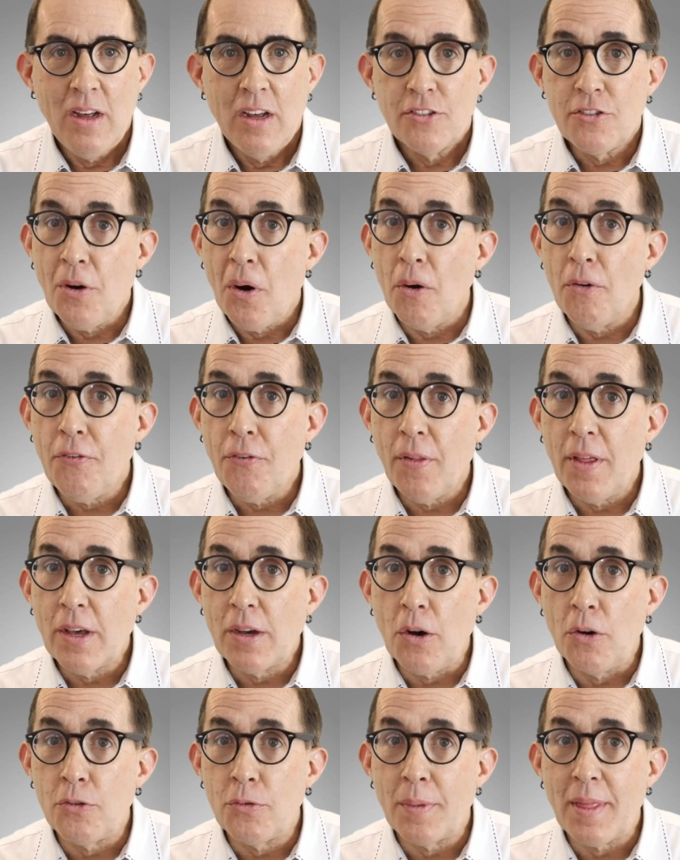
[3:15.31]
So hopefully it
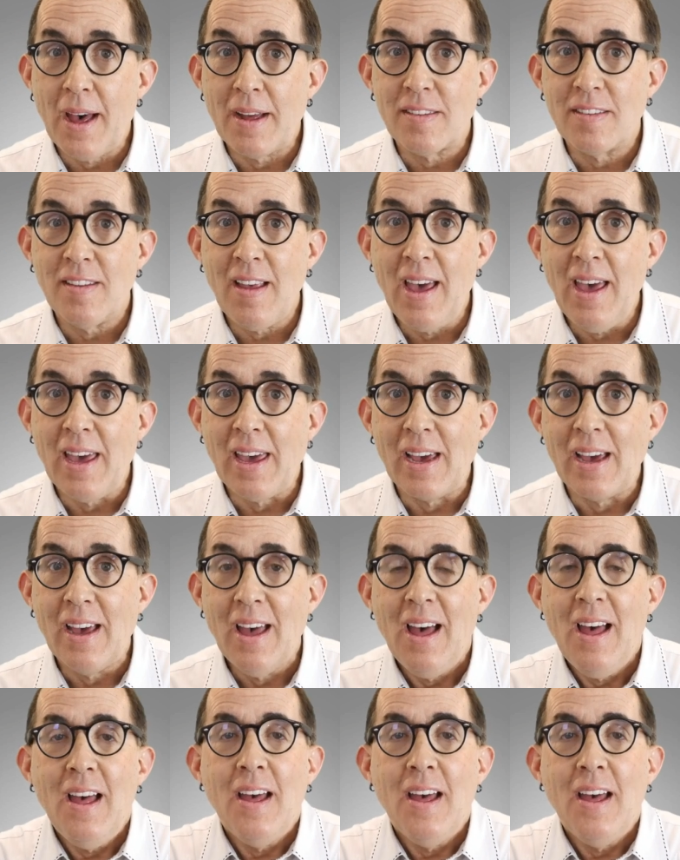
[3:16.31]
goes without saying,